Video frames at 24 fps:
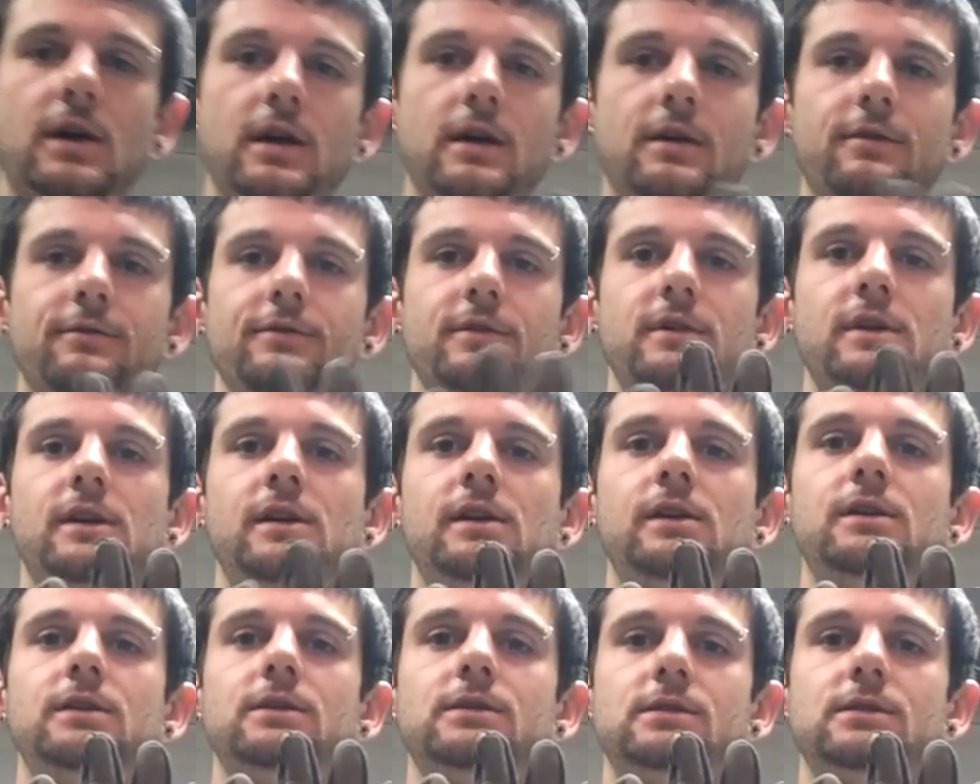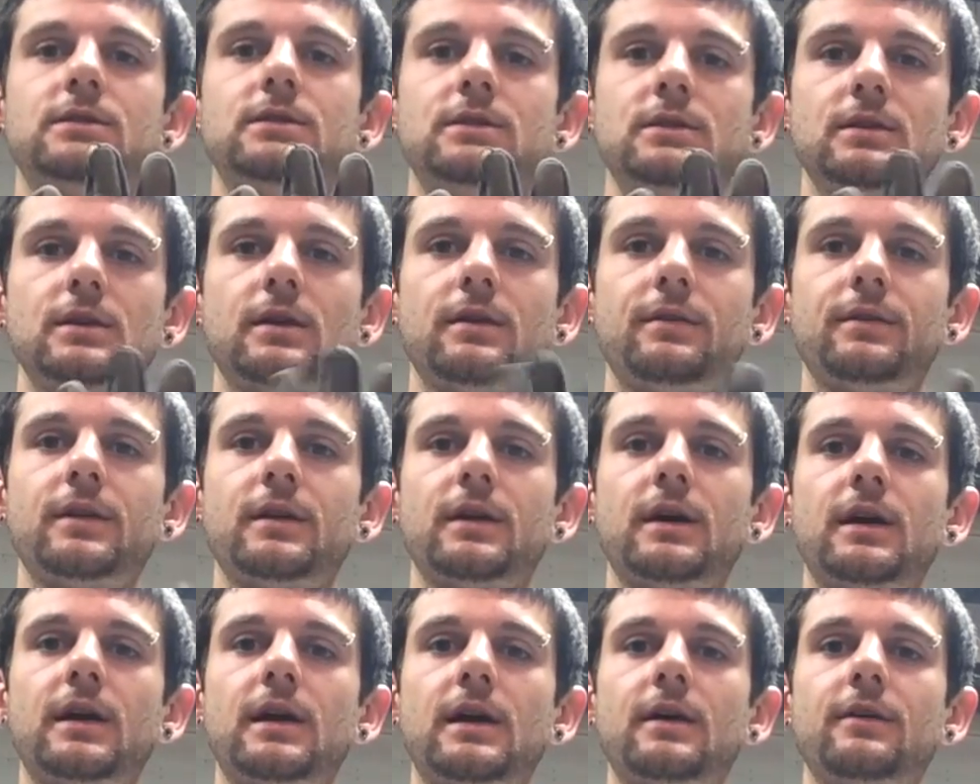I have these, and then
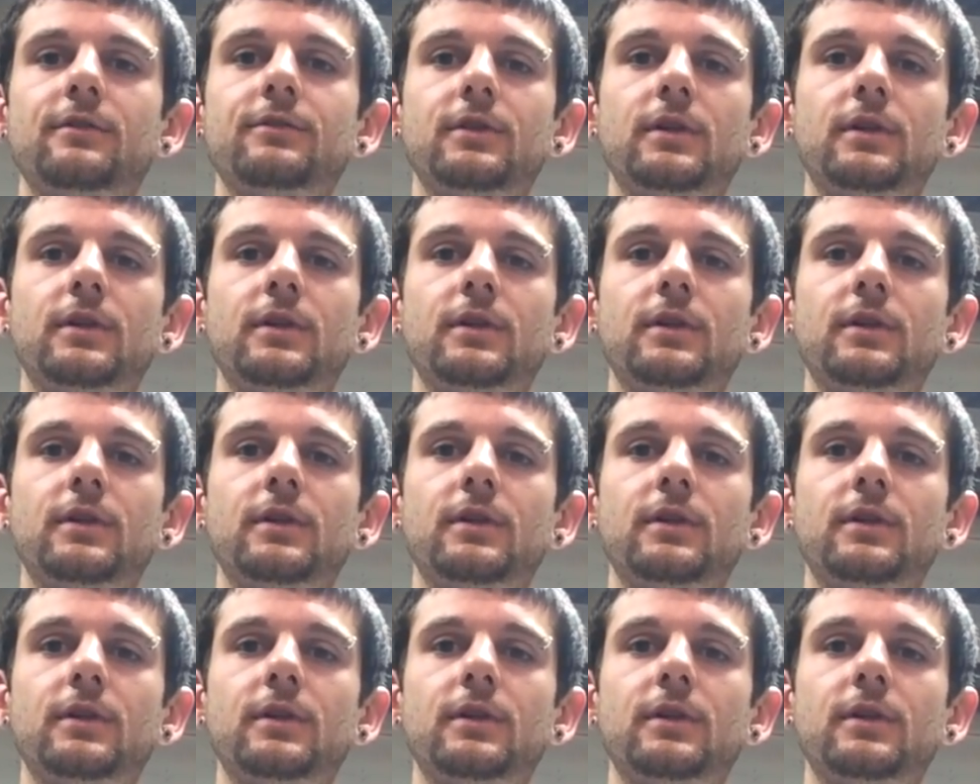I have